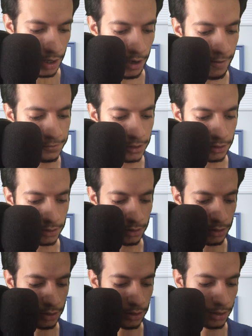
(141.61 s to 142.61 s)

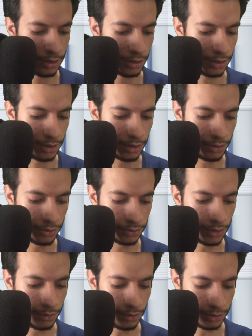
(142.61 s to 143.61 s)
After you
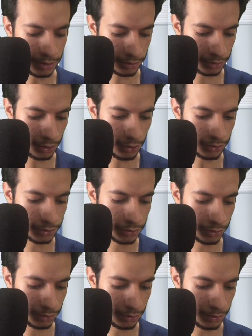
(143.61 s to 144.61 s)
download it, go
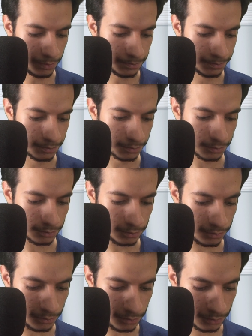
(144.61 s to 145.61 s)
to
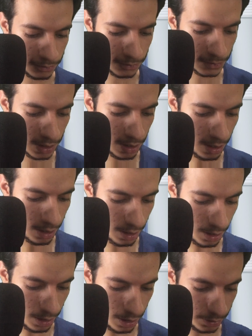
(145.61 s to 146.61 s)

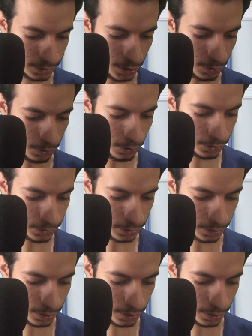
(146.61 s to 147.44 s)
download